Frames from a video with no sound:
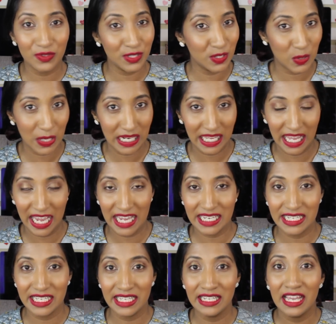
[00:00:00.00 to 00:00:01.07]
for
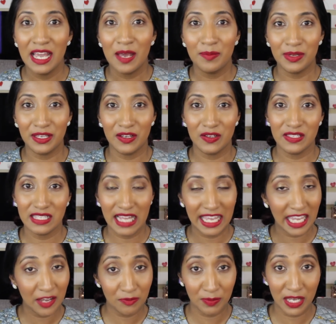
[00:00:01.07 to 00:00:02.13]
2018, because
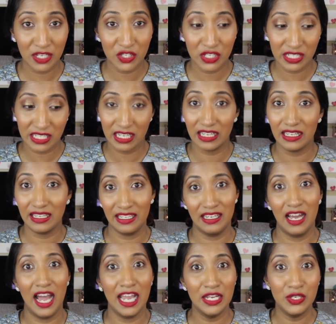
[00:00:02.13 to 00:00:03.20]
like I've mentioned
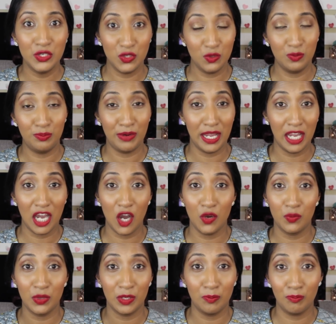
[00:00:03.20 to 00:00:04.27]
earlier, I do break
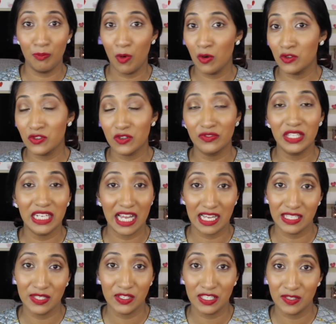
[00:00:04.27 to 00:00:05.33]
out with most of the
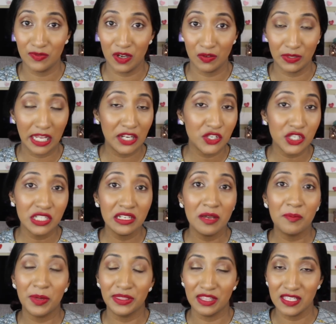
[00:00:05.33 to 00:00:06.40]
Nars foundation,
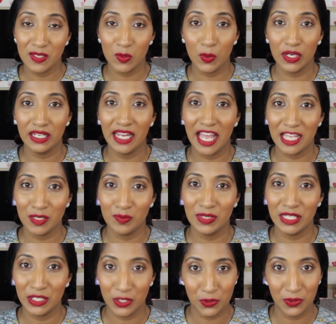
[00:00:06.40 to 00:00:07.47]
but this one has
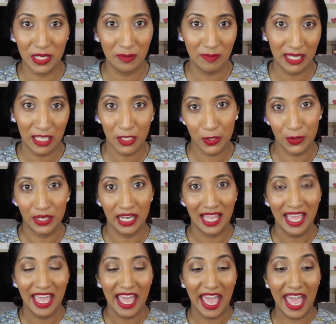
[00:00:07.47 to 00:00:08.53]
been doing me good.
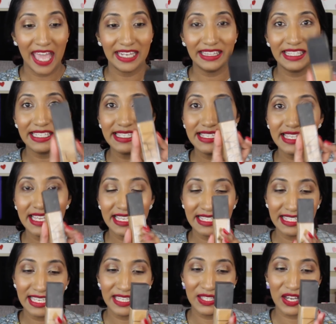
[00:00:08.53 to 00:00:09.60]
And this
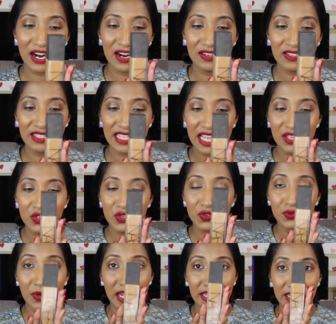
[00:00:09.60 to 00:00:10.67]
is the Nars
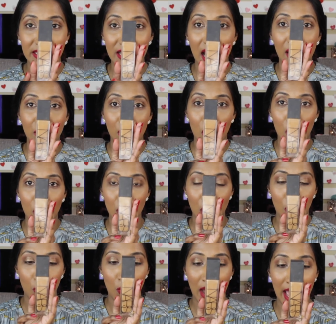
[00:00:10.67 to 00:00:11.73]
Natural Radiant
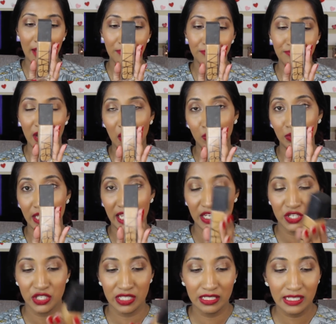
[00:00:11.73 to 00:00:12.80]
Long Wear
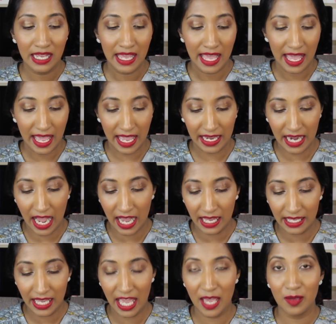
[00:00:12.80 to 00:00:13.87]
Foundation, and
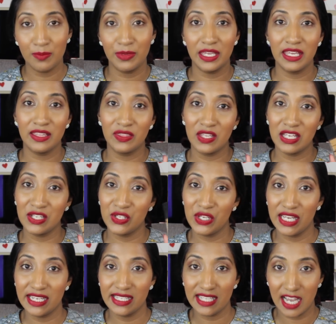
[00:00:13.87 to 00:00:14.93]
I am in the
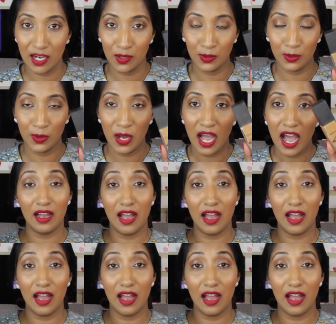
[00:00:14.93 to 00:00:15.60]
shade Tahoe.